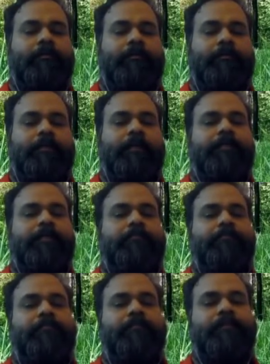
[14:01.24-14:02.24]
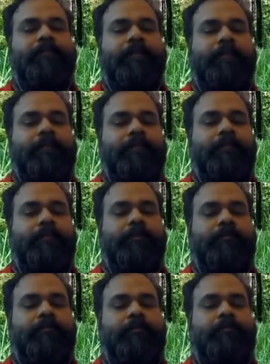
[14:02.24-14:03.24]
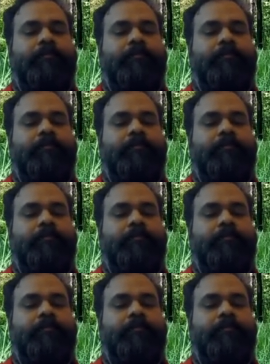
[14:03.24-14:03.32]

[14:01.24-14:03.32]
things from his enemies or